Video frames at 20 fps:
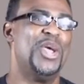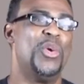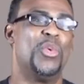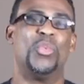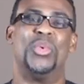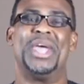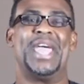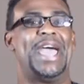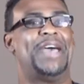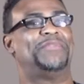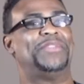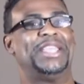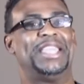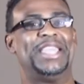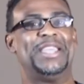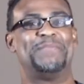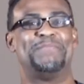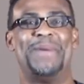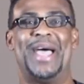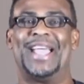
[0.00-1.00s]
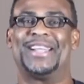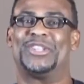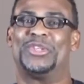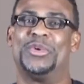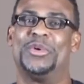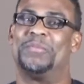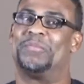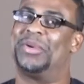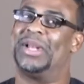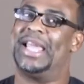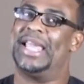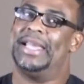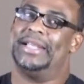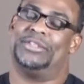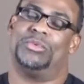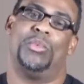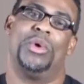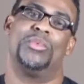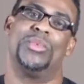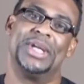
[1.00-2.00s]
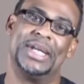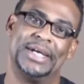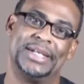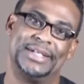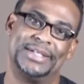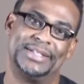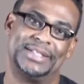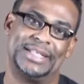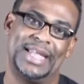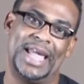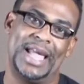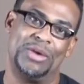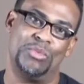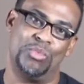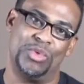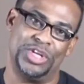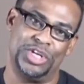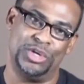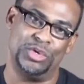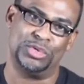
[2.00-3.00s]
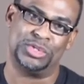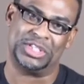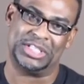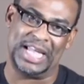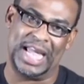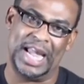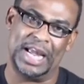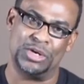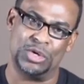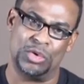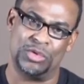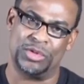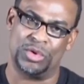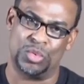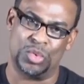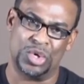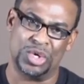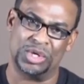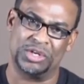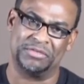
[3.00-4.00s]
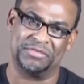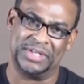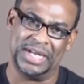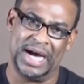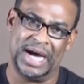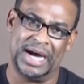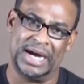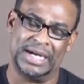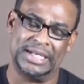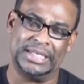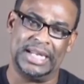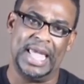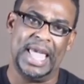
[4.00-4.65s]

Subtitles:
We have to get back to a place where we understand when you stand on the word of God,